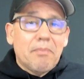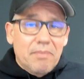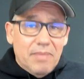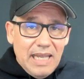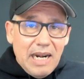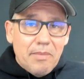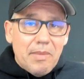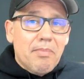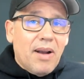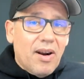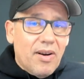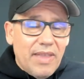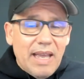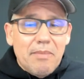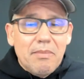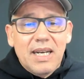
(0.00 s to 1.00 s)
letting me borrow
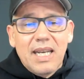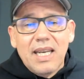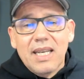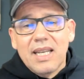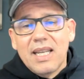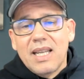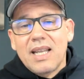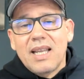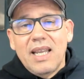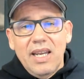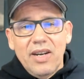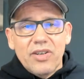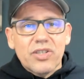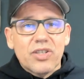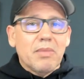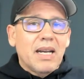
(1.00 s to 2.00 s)
that money,
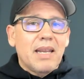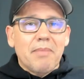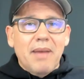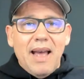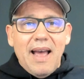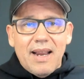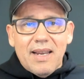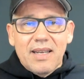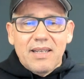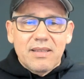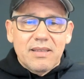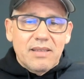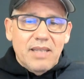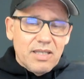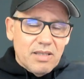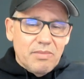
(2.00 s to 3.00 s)
here's your money back
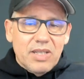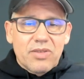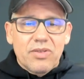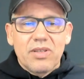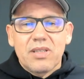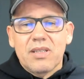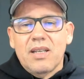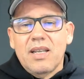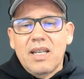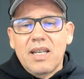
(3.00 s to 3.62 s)
and some interest.